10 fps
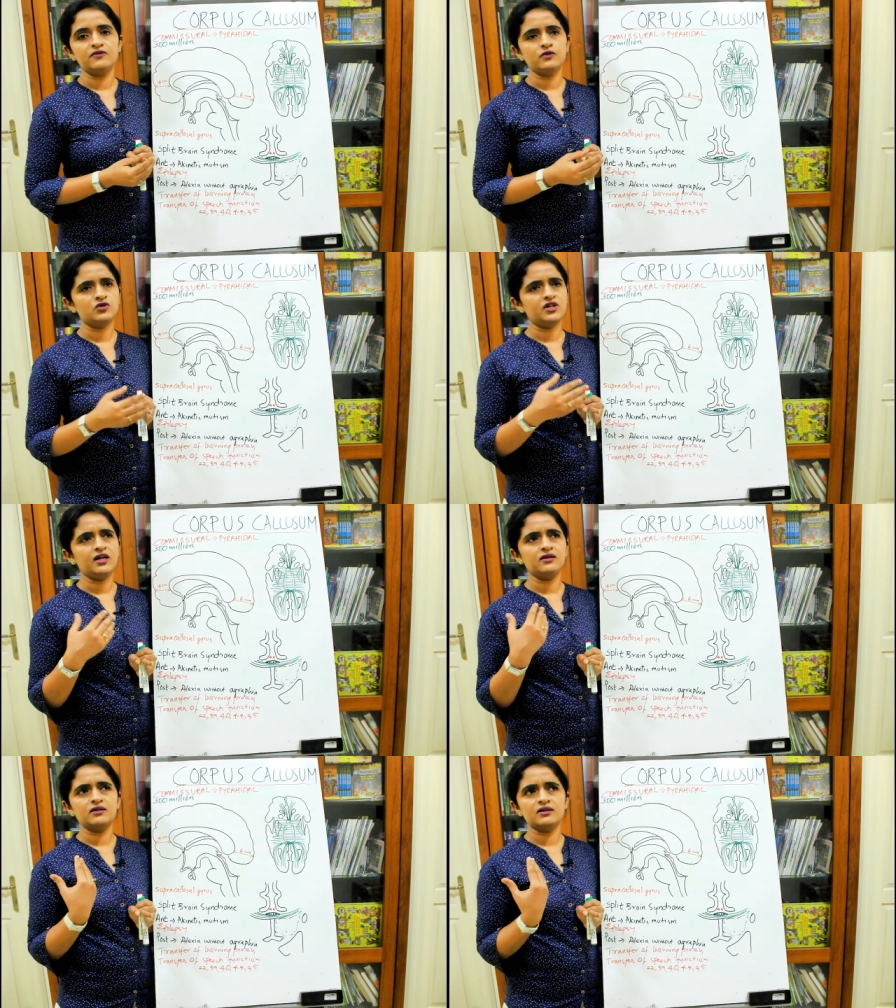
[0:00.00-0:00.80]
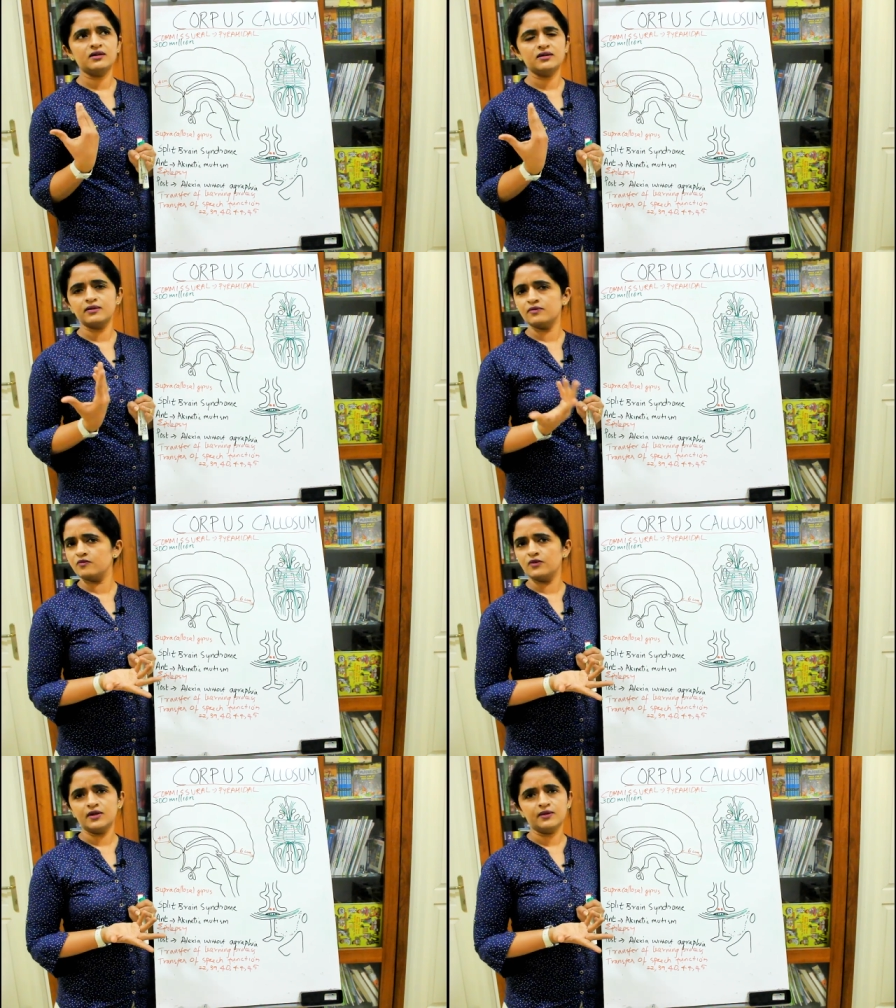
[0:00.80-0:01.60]
if you take the
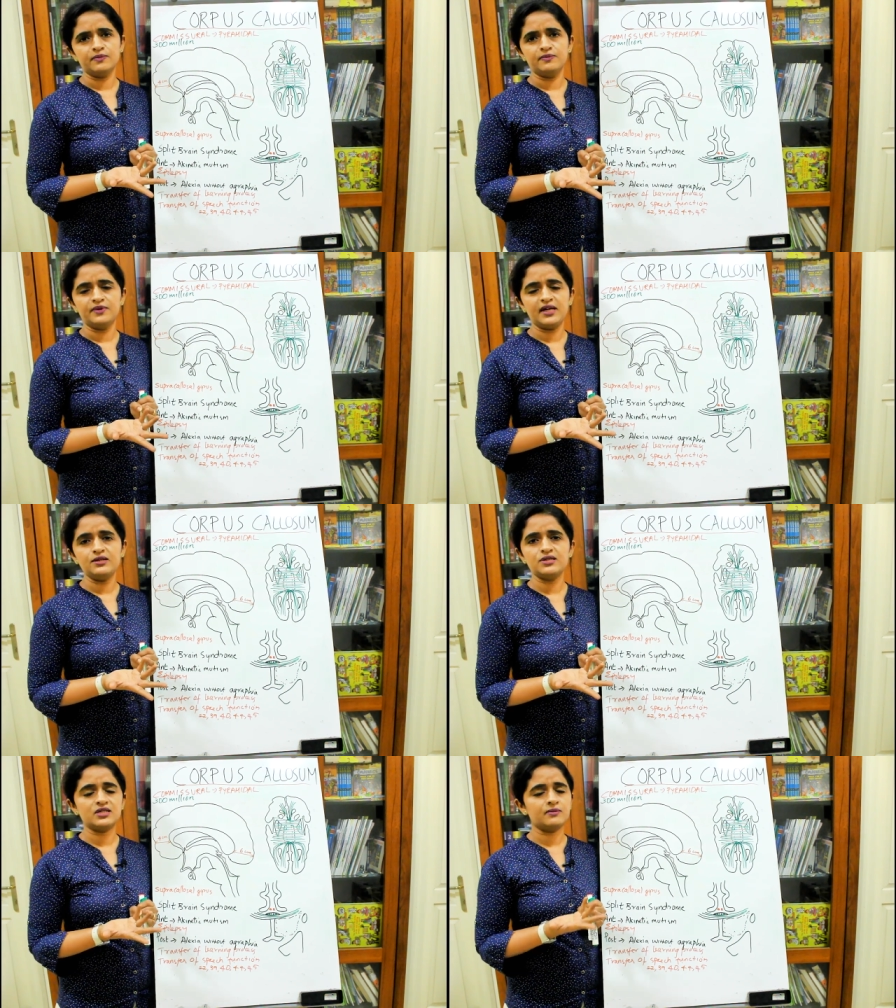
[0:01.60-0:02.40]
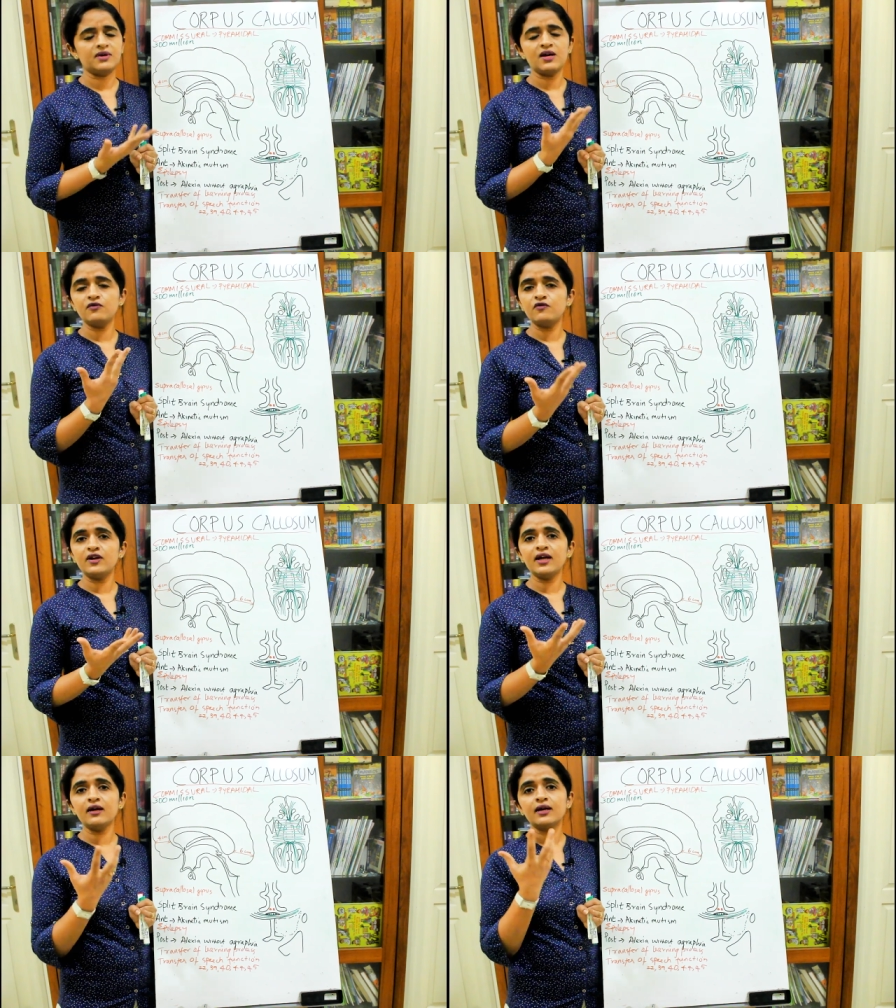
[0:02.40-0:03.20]
uh, brainstem,
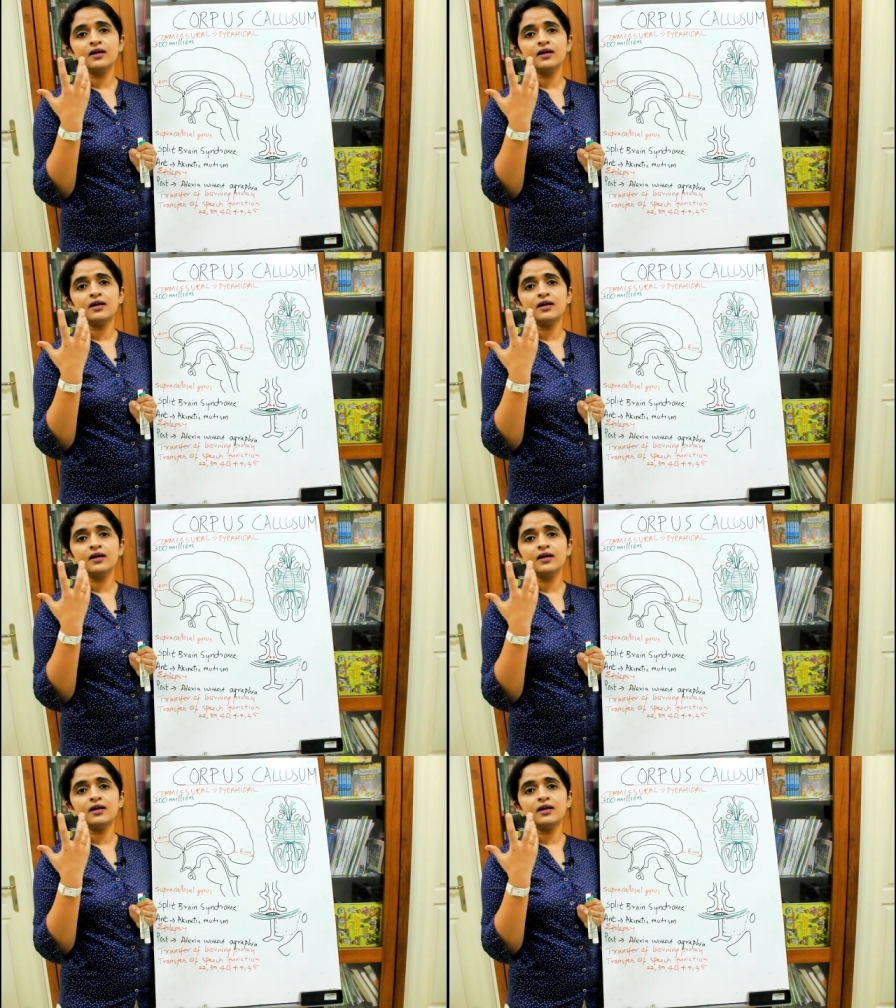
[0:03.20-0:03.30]
every